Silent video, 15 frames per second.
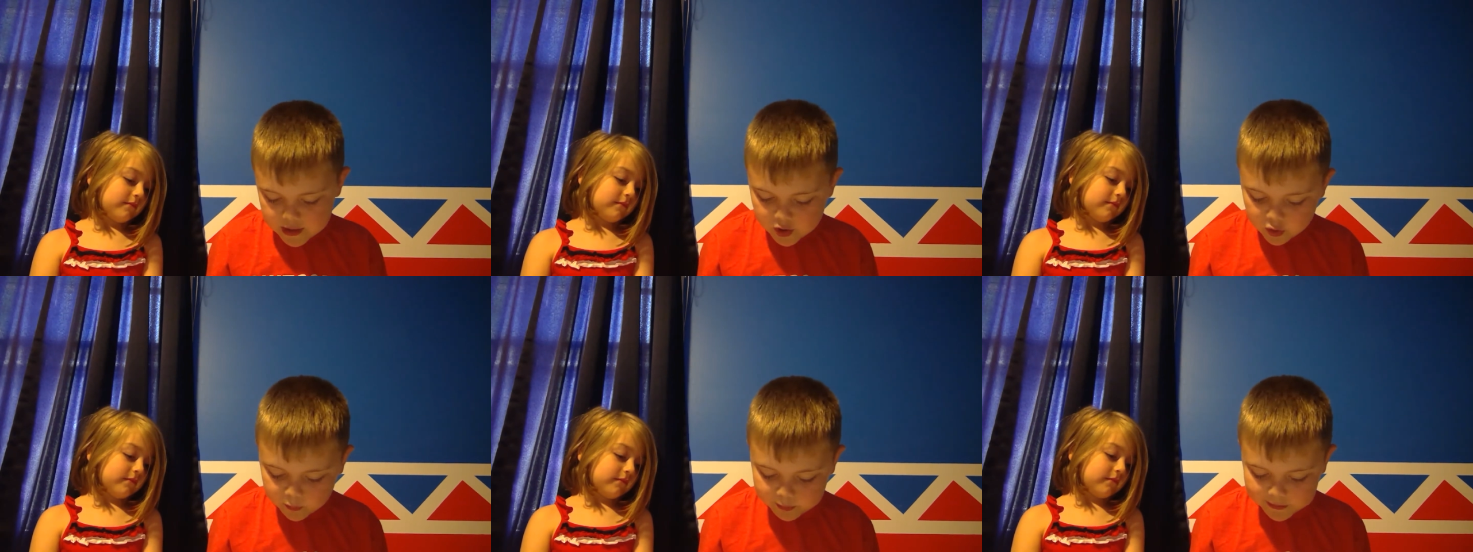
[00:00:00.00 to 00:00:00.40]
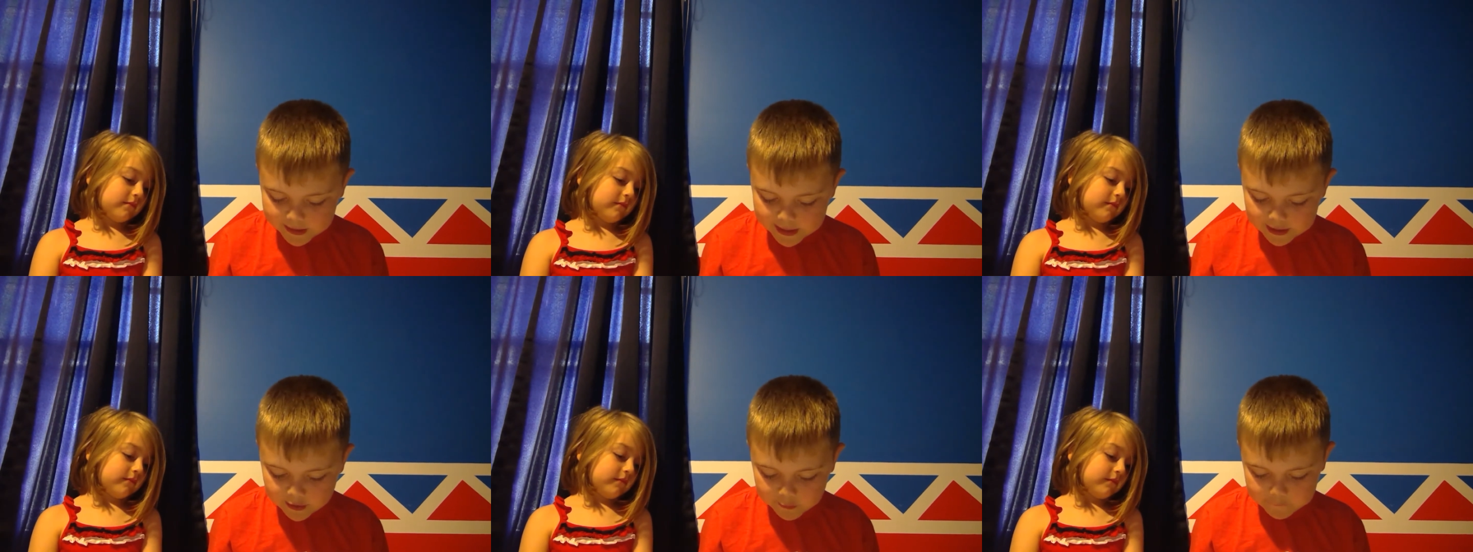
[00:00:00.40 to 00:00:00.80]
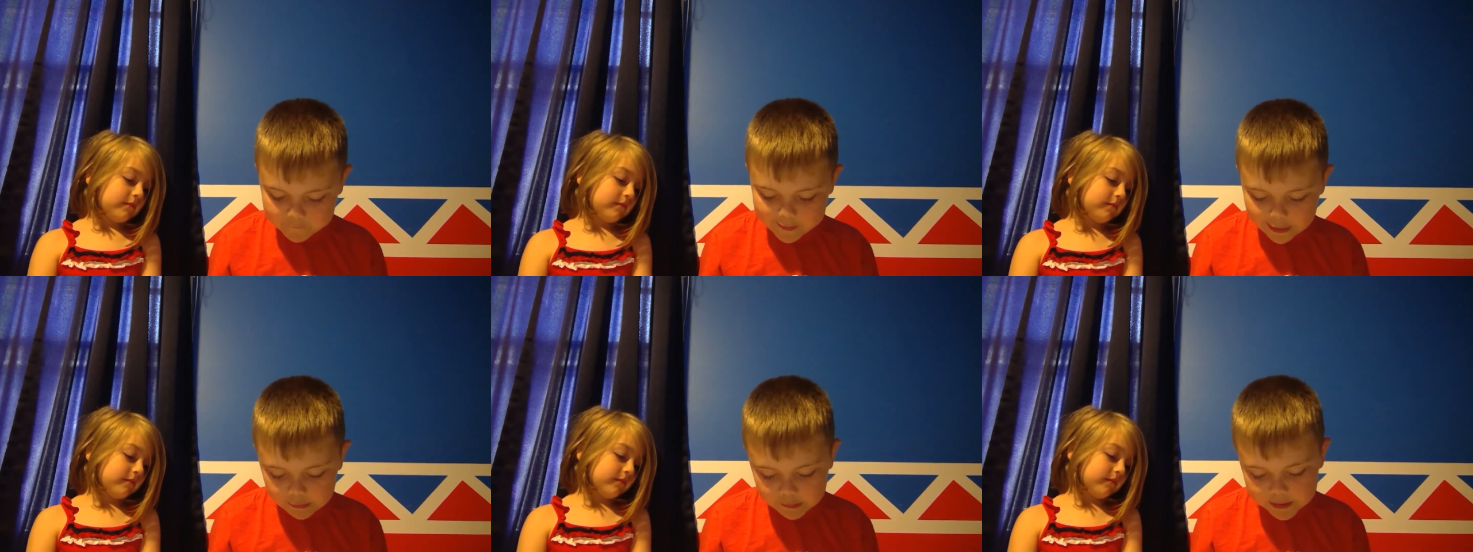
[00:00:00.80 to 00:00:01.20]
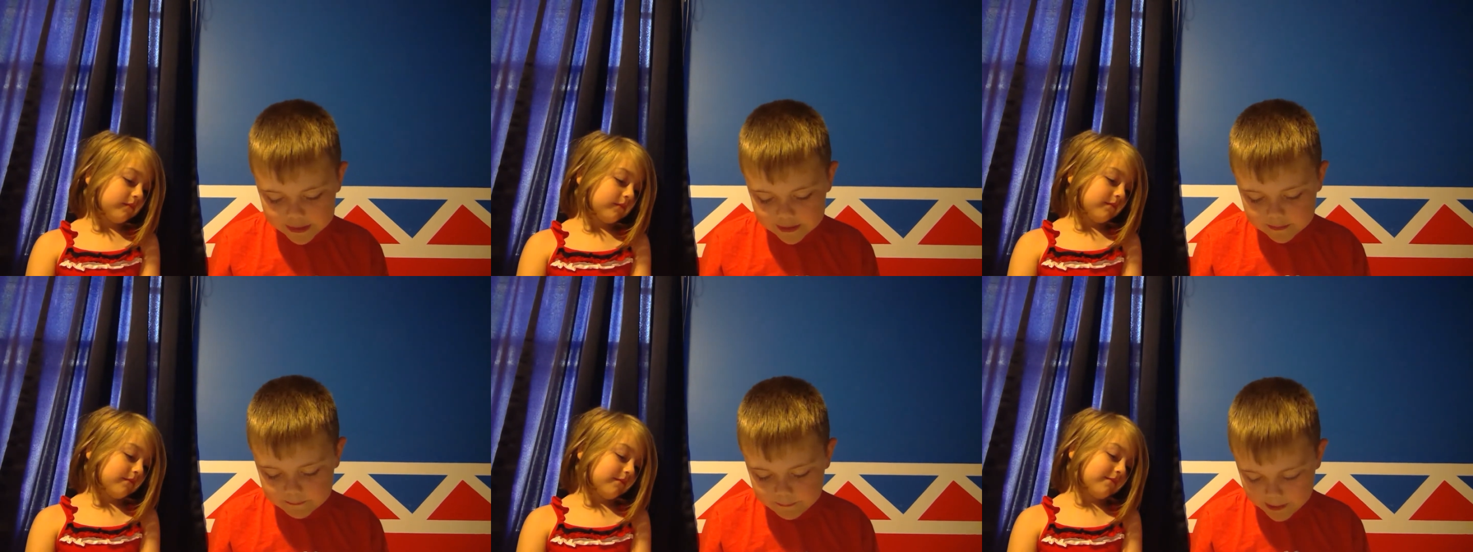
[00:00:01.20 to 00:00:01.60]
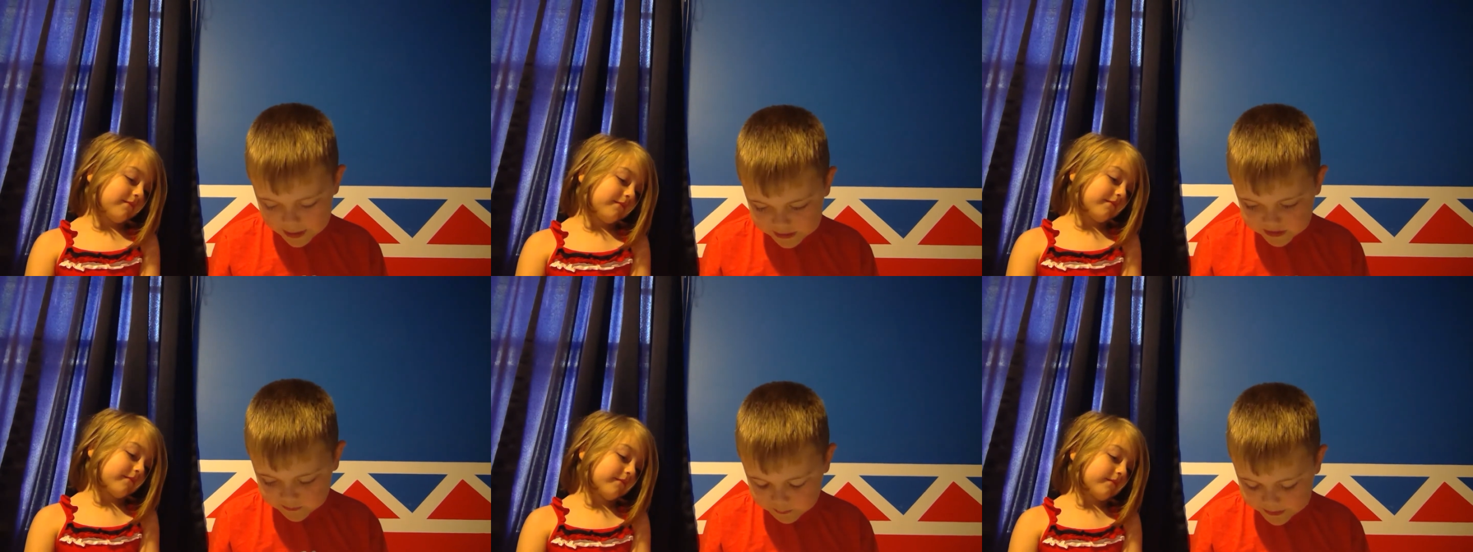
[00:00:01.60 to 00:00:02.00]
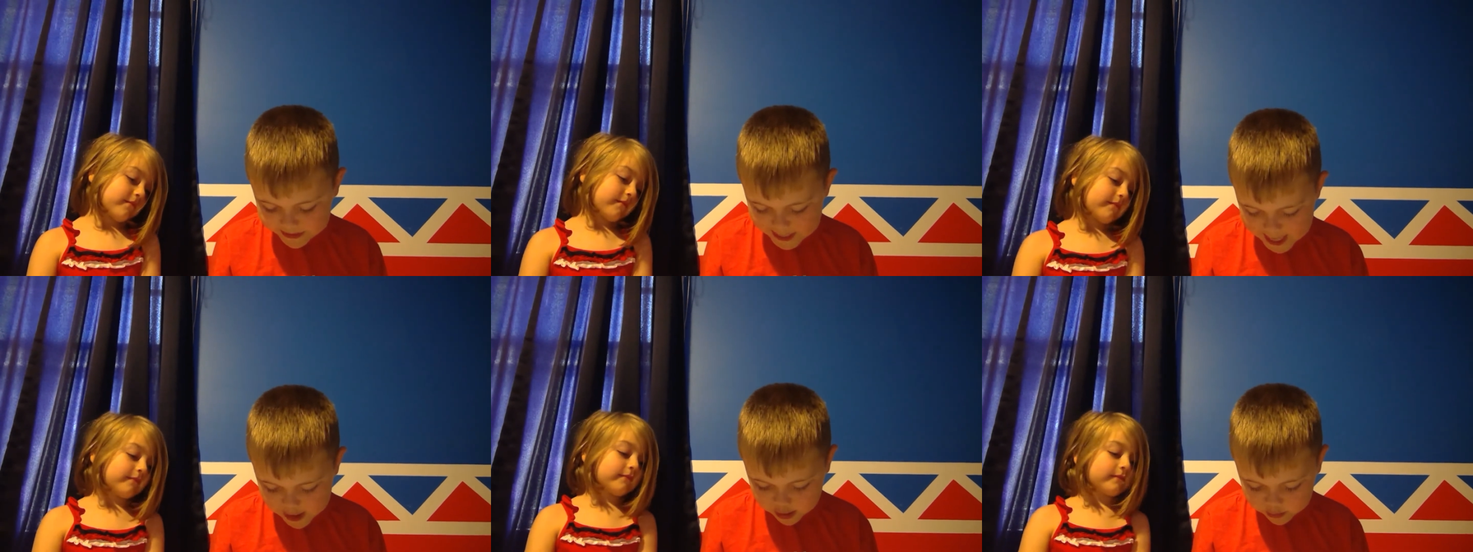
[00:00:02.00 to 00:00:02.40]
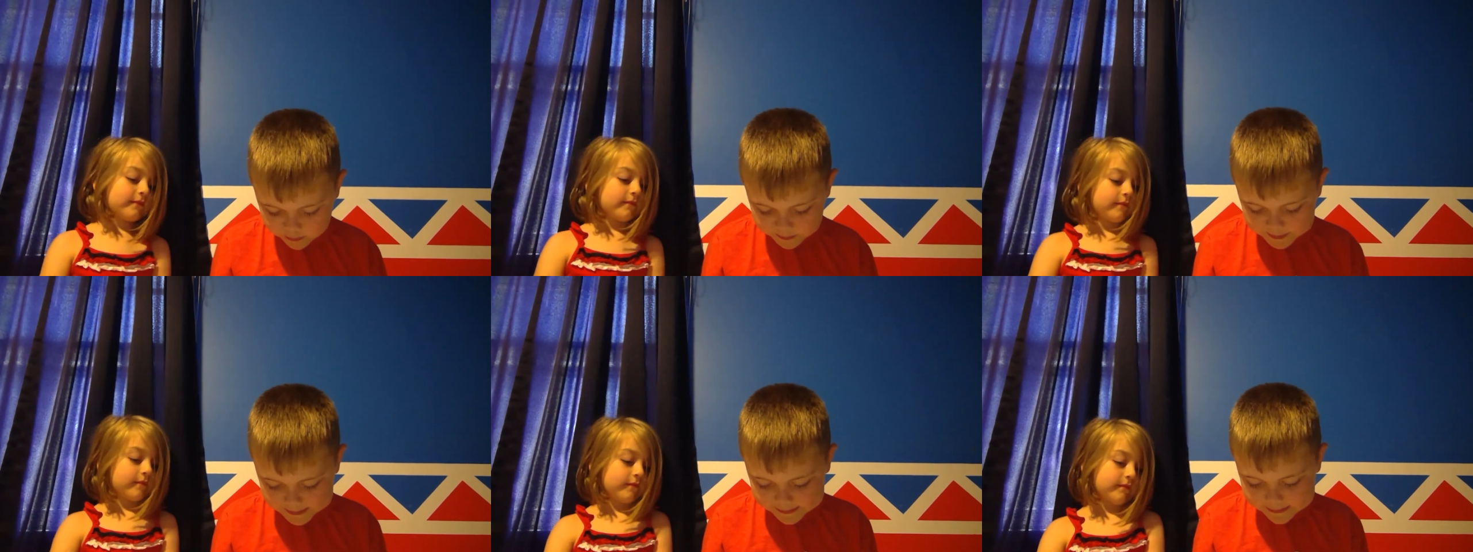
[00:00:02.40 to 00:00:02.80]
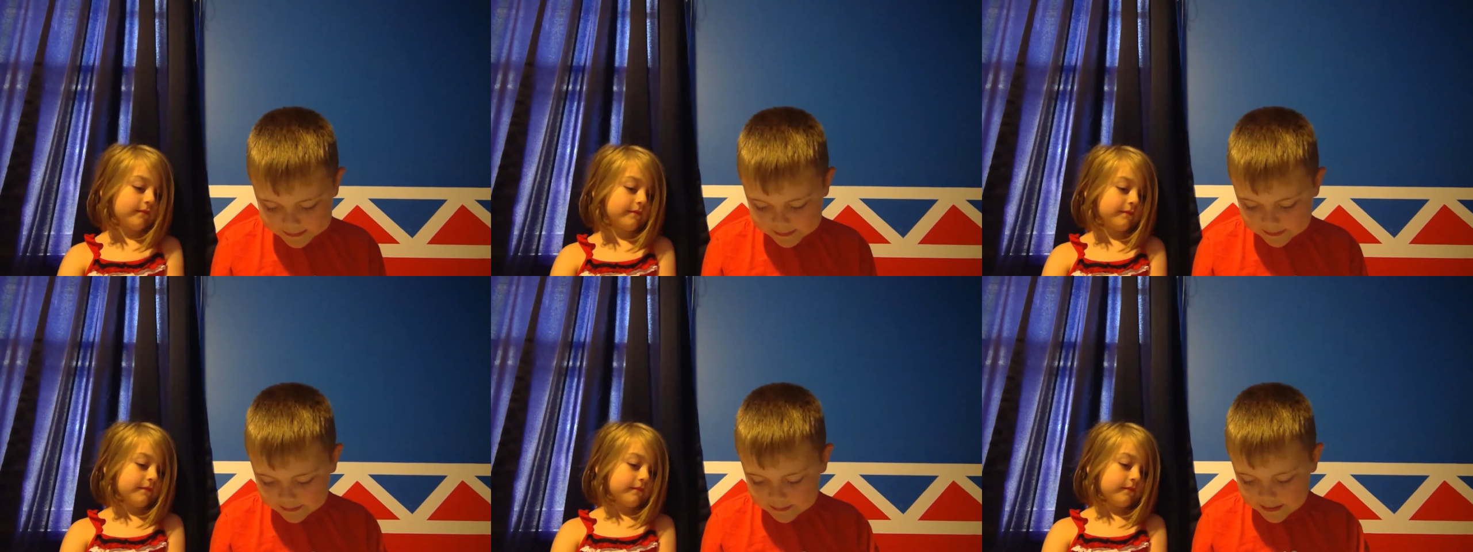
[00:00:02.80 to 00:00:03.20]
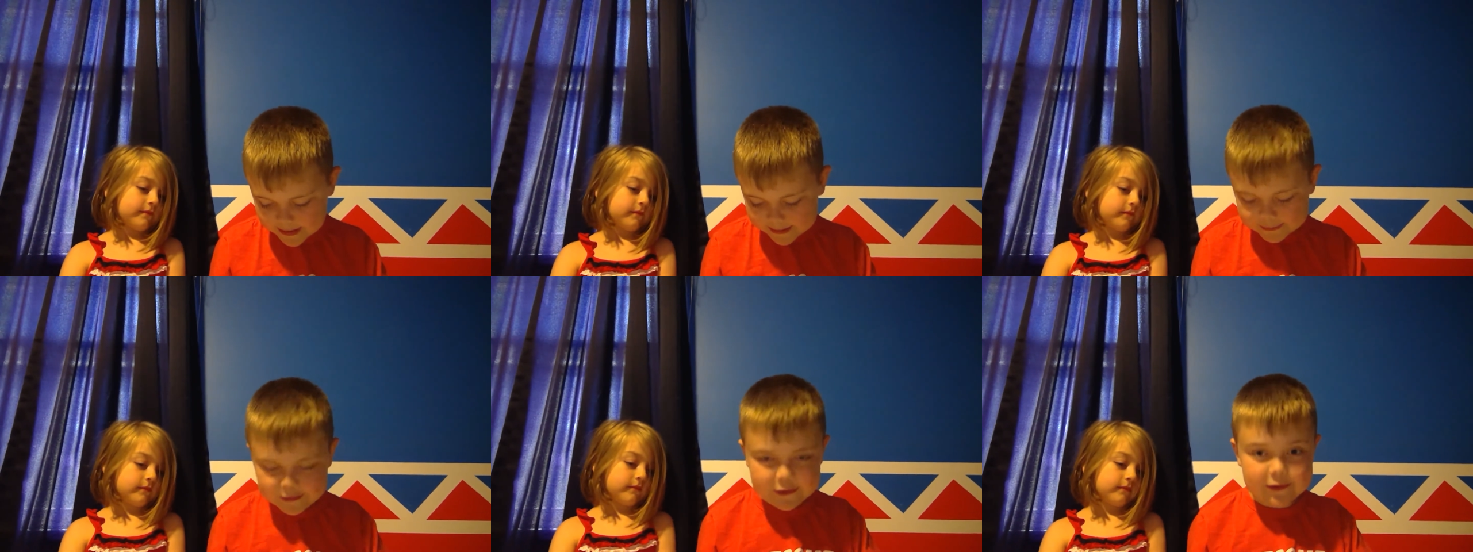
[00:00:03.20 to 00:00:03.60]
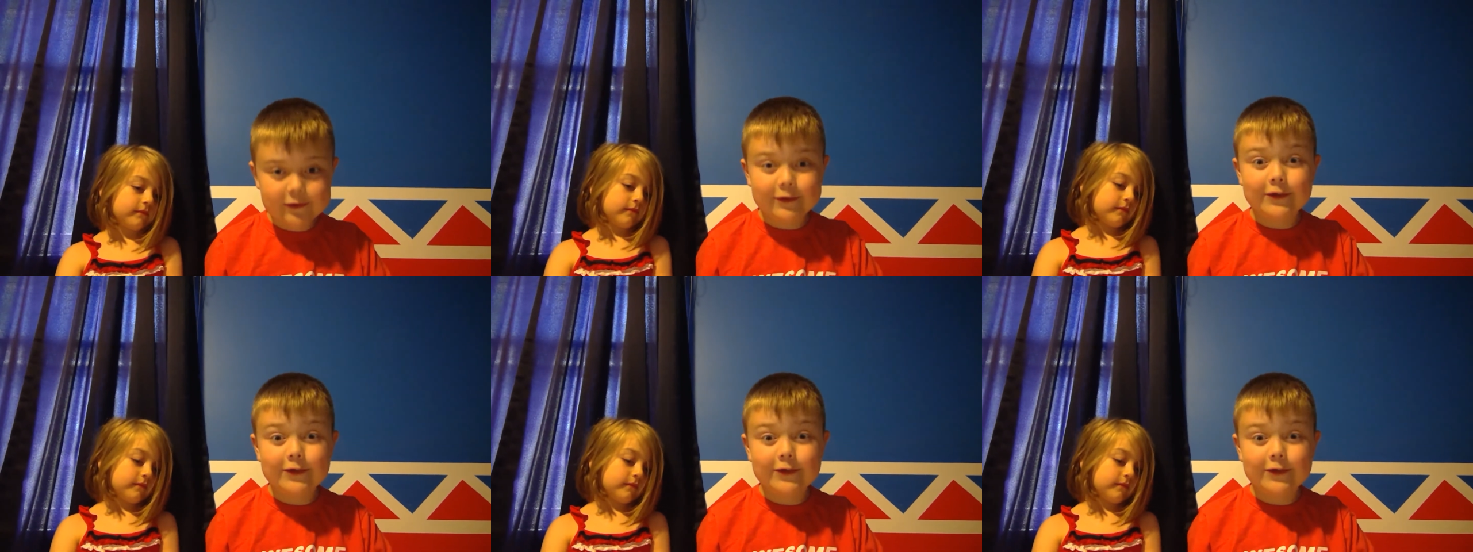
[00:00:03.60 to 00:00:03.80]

Speaker 1: You play your very best piano piece, and she'll